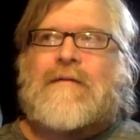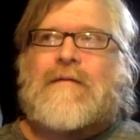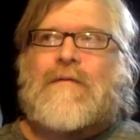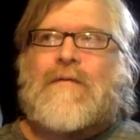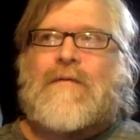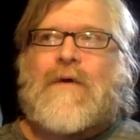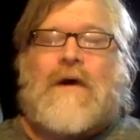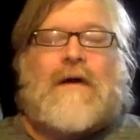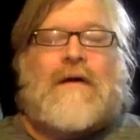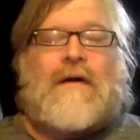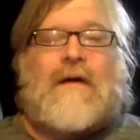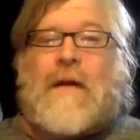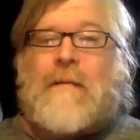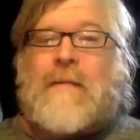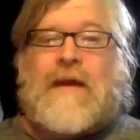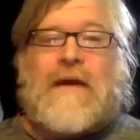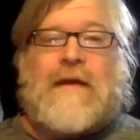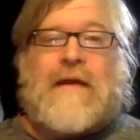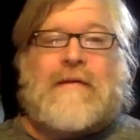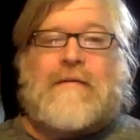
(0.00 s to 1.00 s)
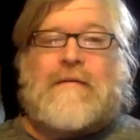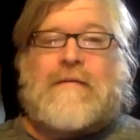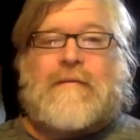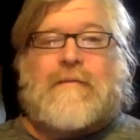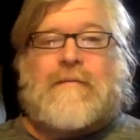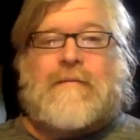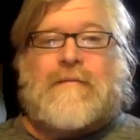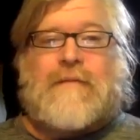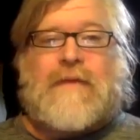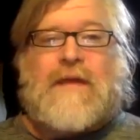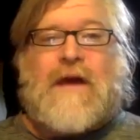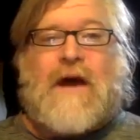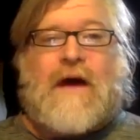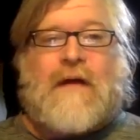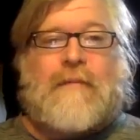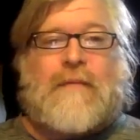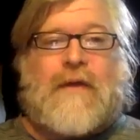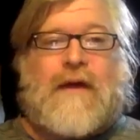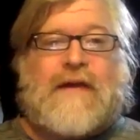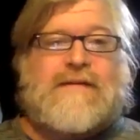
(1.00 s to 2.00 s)
Well, I mean,
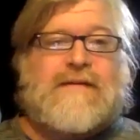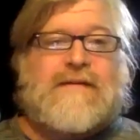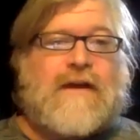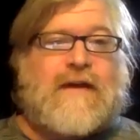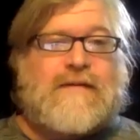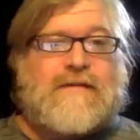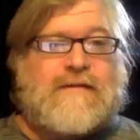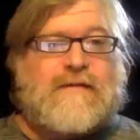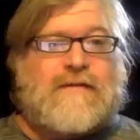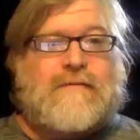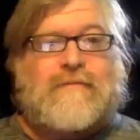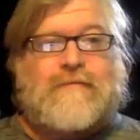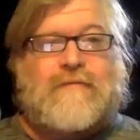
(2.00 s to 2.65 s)
God bless us,